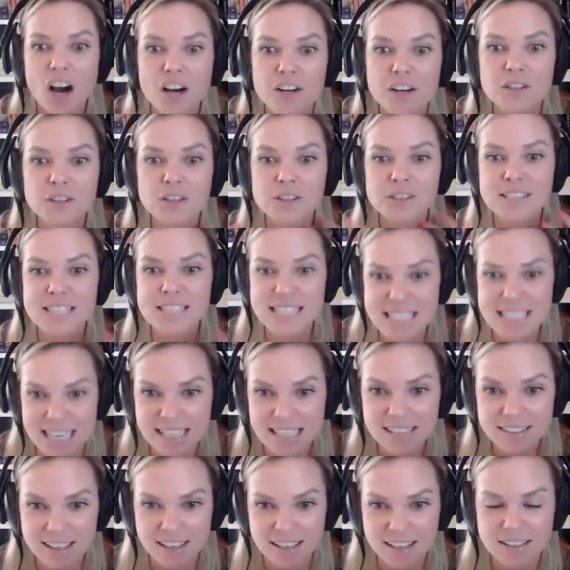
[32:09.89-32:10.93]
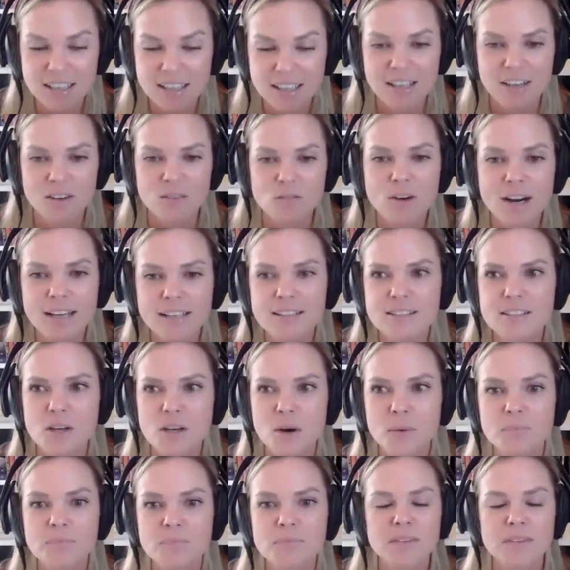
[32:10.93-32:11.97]
understanding, right?
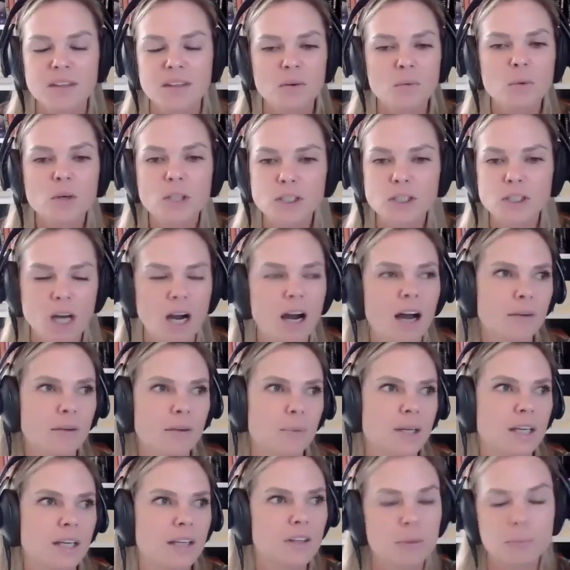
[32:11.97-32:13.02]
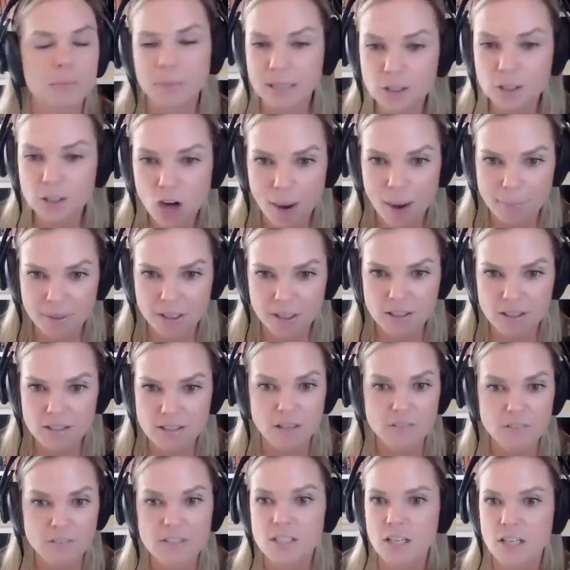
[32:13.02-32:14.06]
So we're taught we either beat the crap out of
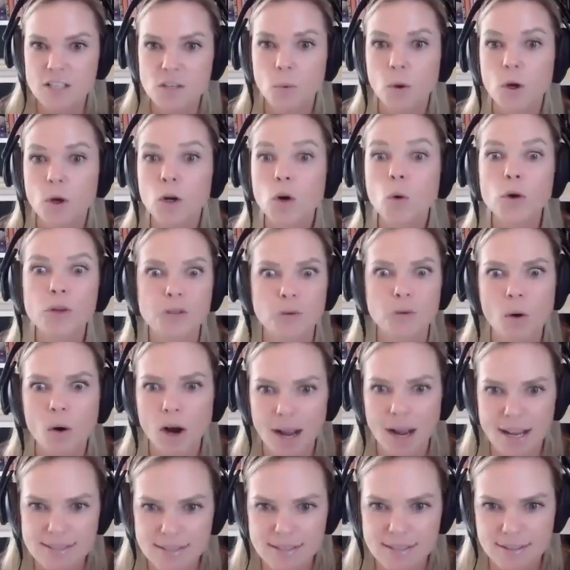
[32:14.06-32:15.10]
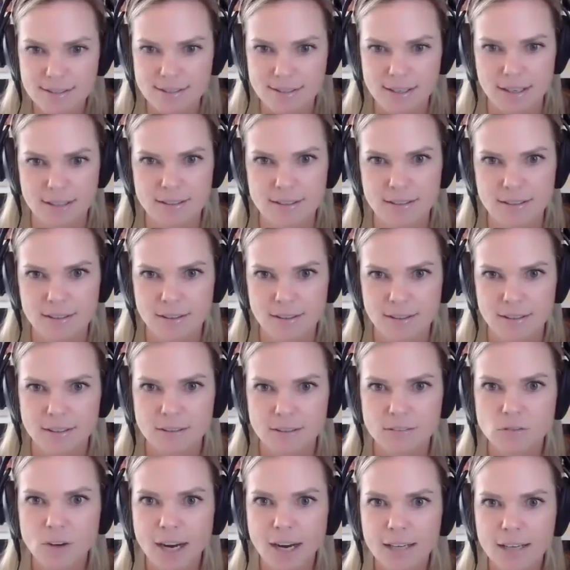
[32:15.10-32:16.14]
ourselves, doesn't work, or throw our heads in the sand,
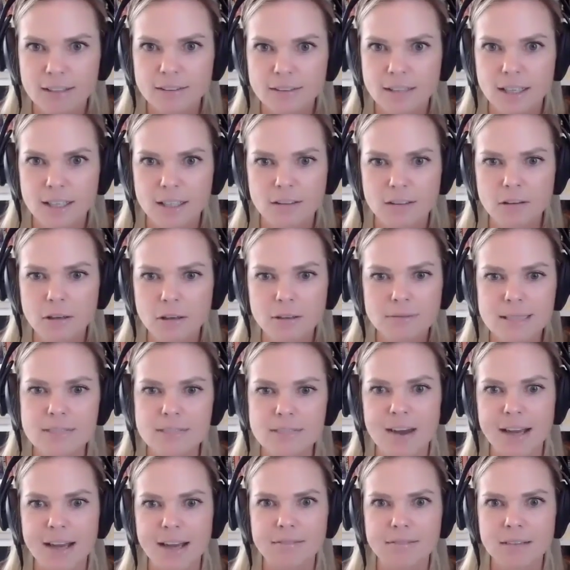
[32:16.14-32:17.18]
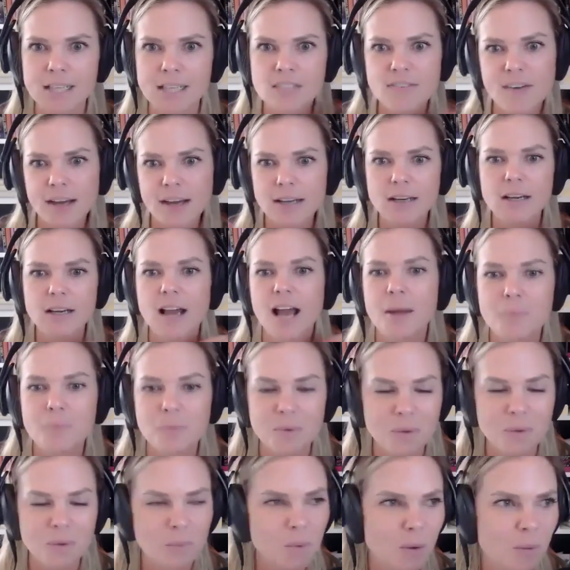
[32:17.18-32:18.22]
right? Like, oh, it's fine, it's fine. And
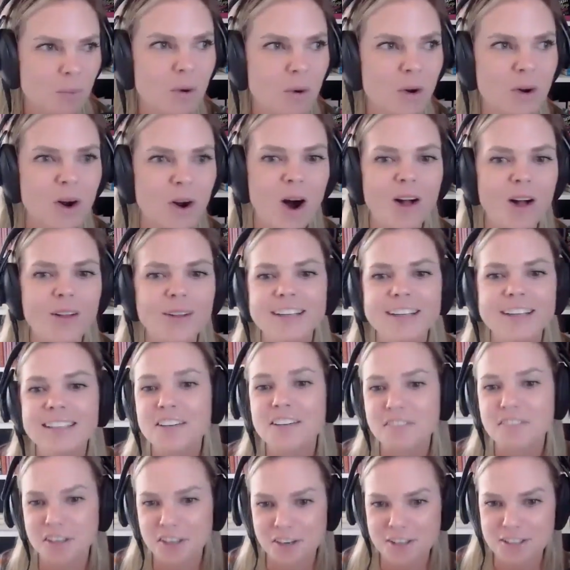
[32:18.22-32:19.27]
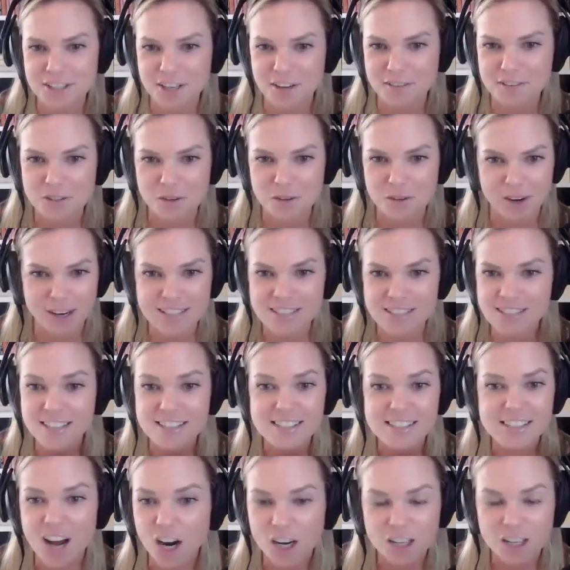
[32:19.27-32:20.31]
we'll, we'll call it giving ourselves grace.
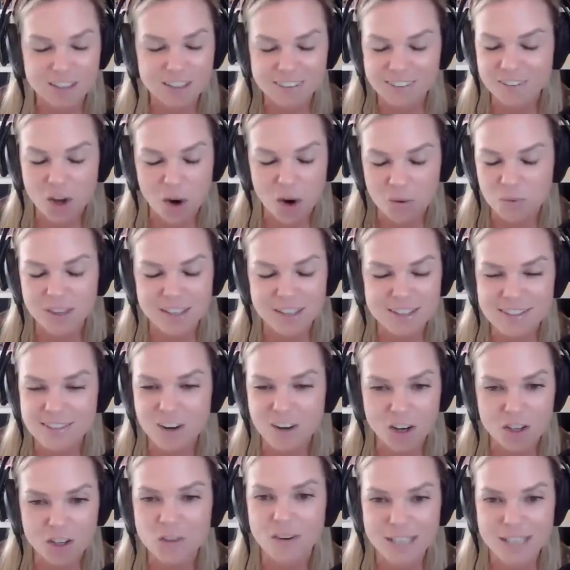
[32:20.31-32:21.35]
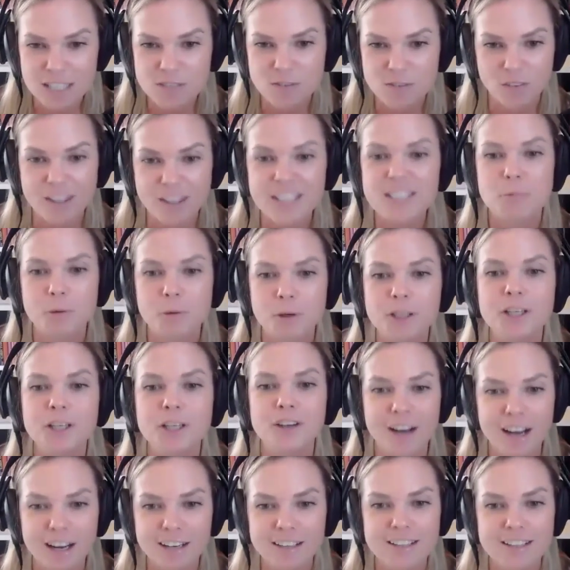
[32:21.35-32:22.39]
That's not, no, that's not graceful. That's putting
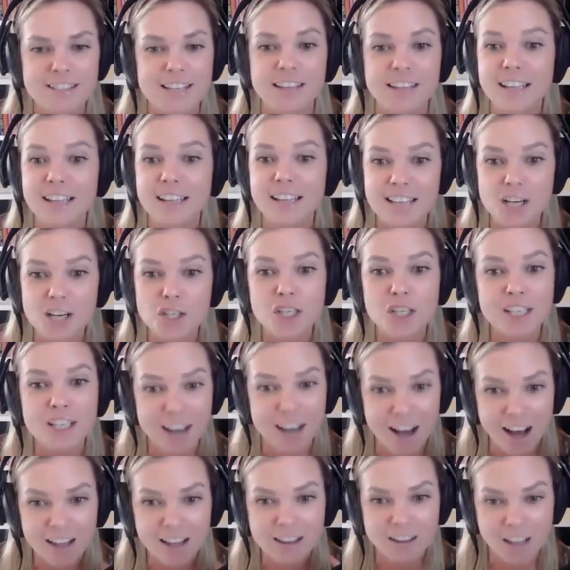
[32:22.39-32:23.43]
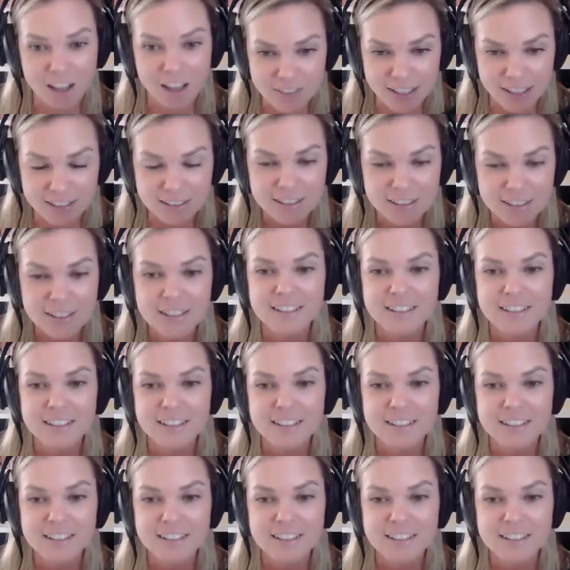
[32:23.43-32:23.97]
your head in the sand. That's actually not loving.